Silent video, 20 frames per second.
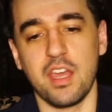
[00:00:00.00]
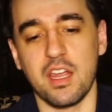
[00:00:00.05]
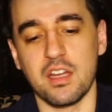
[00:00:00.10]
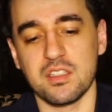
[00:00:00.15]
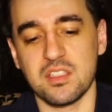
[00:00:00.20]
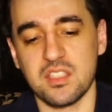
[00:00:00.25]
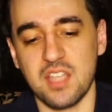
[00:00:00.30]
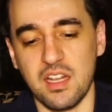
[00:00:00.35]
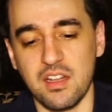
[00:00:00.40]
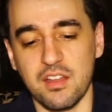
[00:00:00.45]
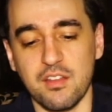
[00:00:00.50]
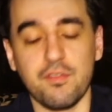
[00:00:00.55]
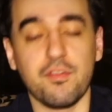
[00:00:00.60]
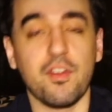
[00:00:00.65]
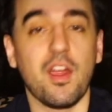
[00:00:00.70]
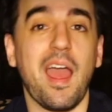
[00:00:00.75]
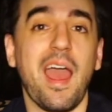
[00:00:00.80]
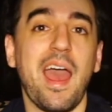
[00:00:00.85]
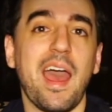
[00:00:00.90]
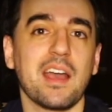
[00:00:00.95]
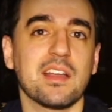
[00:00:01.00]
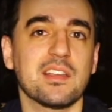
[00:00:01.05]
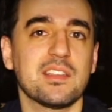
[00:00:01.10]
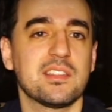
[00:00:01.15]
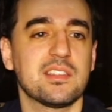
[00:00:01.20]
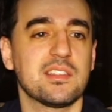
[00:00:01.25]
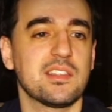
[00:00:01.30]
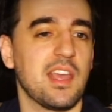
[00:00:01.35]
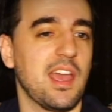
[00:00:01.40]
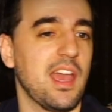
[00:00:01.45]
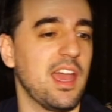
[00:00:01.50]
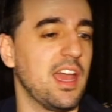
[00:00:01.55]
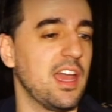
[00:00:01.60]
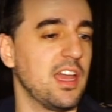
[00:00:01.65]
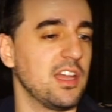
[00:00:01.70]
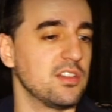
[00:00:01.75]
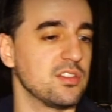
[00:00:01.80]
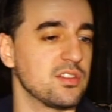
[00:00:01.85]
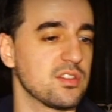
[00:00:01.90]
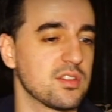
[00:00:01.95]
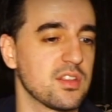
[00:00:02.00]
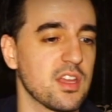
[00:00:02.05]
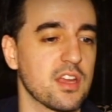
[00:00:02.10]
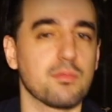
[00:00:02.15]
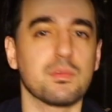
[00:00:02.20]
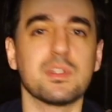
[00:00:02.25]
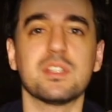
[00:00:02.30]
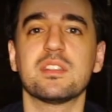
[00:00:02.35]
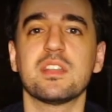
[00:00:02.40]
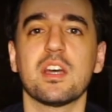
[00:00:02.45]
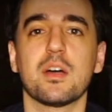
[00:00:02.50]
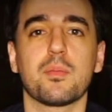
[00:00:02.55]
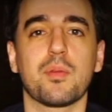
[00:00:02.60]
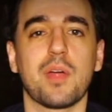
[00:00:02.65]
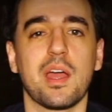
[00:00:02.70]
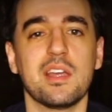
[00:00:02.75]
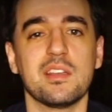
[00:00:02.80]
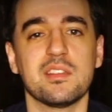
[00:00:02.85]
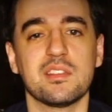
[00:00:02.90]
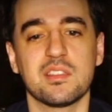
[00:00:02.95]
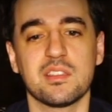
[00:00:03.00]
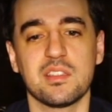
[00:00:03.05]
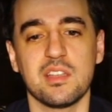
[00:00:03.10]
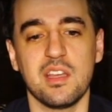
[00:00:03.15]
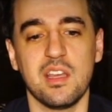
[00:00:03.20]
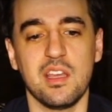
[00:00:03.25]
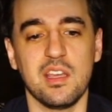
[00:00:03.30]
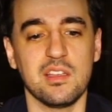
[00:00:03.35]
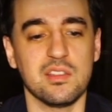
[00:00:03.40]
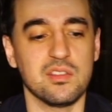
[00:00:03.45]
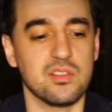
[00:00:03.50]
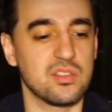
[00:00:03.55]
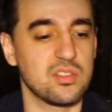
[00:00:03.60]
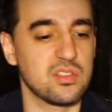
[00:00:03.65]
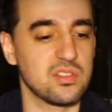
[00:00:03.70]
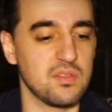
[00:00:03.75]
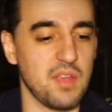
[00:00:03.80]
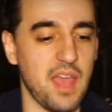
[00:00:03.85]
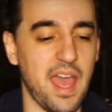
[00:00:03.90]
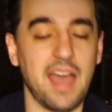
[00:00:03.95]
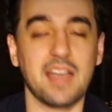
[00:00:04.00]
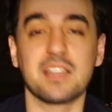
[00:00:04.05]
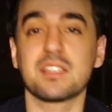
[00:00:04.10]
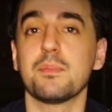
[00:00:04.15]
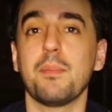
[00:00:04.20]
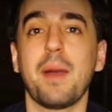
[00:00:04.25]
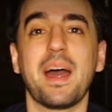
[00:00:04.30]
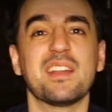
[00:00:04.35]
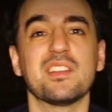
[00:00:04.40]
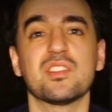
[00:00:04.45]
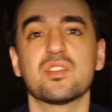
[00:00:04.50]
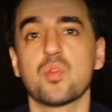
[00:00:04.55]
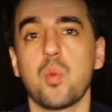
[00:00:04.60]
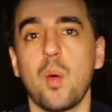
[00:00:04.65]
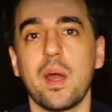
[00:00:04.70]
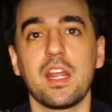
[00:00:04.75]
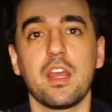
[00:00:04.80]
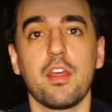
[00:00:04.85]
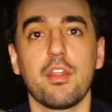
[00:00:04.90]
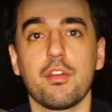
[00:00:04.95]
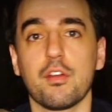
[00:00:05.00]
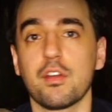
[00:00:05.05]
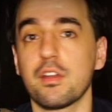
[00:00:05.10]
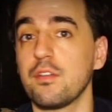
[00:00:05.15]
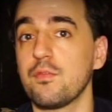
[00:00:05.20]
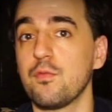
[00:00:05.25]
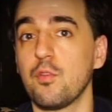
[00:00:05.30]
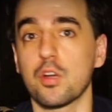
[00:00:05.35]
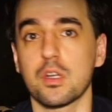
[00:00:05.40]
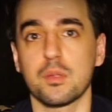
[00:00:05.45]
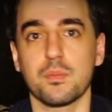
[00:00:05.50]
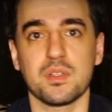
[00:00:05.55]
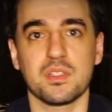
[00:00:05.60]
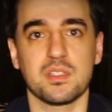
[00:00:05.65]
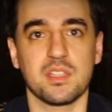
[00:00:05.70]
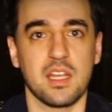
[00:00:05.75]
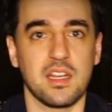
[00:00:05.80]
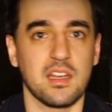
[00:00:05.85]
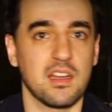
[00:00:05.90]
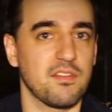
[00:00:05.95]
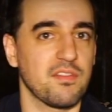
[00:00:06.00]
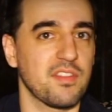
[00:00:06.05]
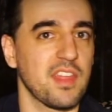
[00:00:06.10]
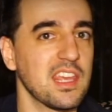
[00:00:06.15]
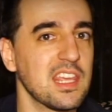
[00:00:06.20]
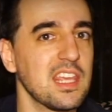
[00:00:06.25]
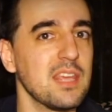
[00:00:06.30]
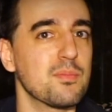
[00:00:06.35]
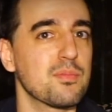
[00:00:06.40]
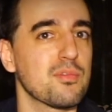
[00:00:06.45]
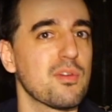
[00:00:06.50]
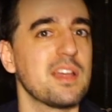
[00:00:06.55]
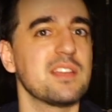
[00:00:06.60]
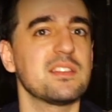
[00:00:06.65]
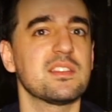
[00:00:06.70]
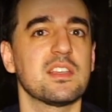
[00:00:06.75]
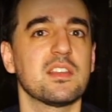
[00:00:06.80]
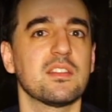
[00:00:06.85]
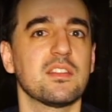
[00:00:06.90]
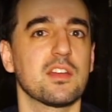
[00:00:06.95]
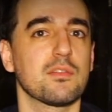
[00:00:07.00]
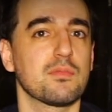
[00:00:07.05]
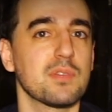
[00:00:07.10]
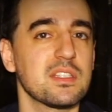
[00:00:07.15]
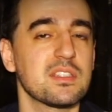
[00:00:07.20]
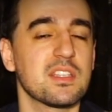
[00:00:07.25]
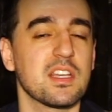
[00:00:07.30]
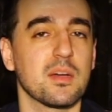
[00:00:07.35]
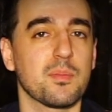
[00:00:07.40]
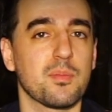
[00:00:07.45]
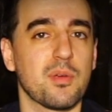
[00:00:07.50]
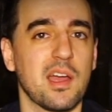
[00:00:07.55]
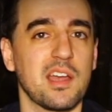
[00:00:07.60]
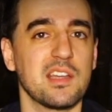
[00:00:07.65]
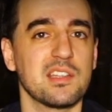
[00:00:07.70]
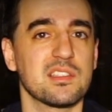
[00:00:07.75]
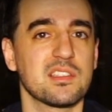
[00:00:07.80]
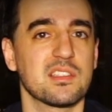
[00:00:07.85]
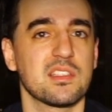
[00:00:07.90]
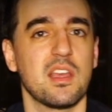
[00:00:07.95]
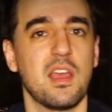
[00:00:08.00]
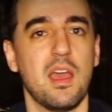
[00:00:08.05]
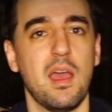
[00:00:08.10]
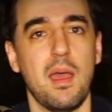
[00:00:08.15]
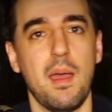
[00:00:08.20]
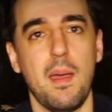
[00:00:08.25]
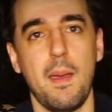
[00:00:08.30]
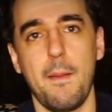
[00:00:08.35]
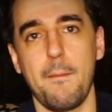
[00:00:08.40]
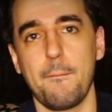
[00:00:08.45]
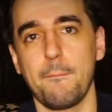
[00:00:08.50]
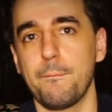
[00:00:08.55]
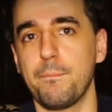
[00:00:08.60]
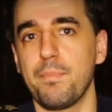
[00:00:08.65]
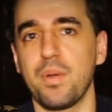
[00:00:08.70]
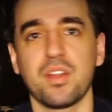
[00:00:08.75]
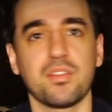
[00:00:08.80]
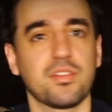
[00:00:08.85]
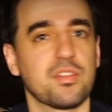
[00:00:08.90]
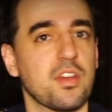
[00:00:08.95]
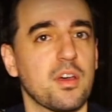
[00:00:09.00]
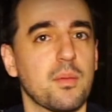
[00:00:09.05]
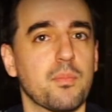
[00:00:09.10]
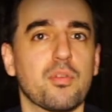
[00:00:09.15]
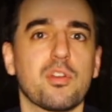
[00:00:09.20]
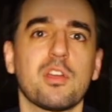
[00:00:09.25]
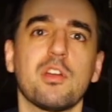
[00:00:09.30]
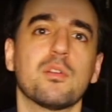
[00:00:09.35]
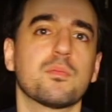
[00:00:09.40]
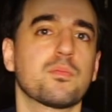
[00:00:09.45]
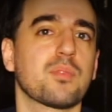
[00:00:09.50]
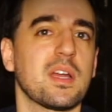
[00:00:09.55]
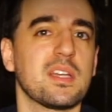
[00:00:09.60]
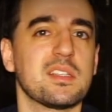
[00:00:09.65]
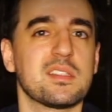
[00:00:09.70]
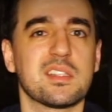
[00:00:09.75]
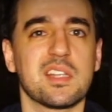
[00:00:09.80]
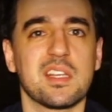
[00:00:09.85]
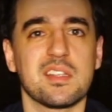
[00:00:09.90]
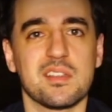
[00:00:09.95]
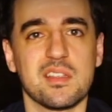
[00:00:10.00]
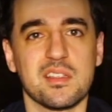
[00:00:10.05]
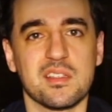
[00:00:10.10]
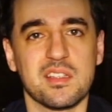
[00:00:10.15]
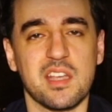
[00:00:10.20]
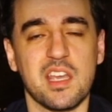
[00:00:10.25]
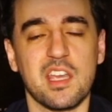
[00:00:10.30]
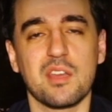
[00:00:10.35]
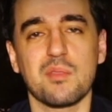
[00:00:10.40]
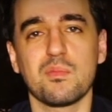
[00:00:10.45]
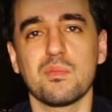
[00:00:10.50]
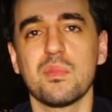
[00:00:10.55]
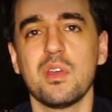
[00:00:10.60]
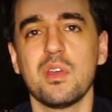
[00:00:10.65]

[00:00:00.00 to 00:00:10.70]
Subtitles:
selling for X and their resale price is X minus 20, 30, 40%. If they keep raising their retail price, but the pre-owned price stays the same,